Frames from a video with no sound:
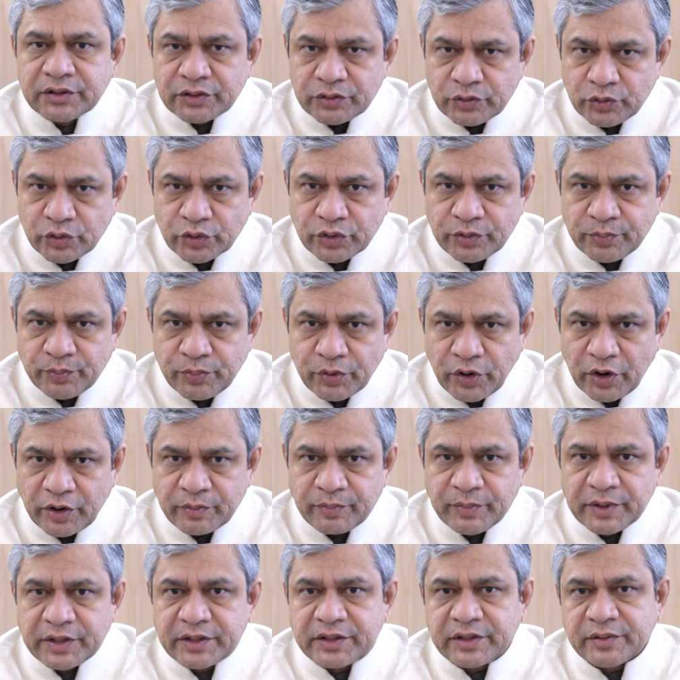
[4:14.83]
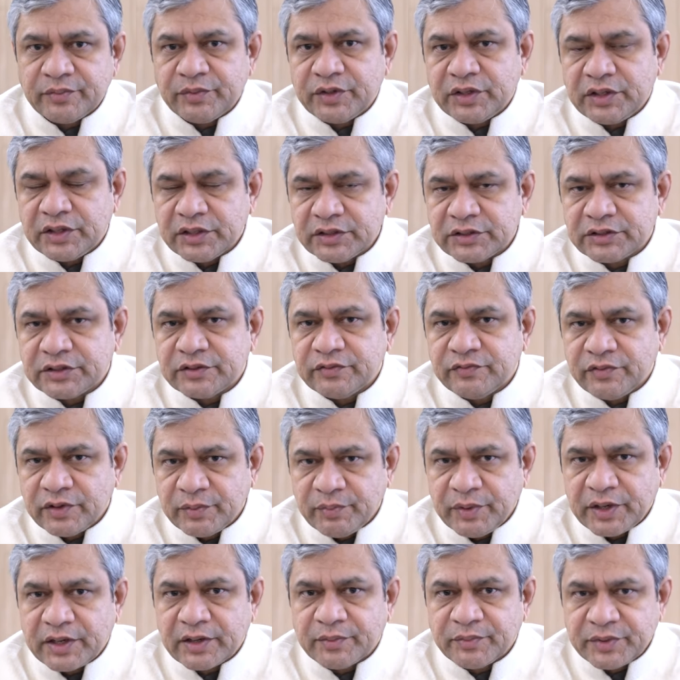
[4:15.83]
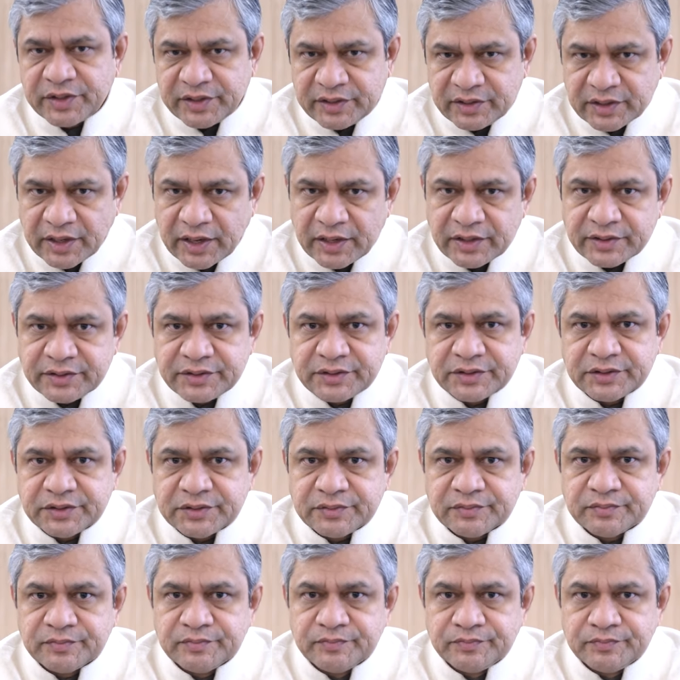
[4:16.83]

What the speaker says: good broadband communication, will become a reality.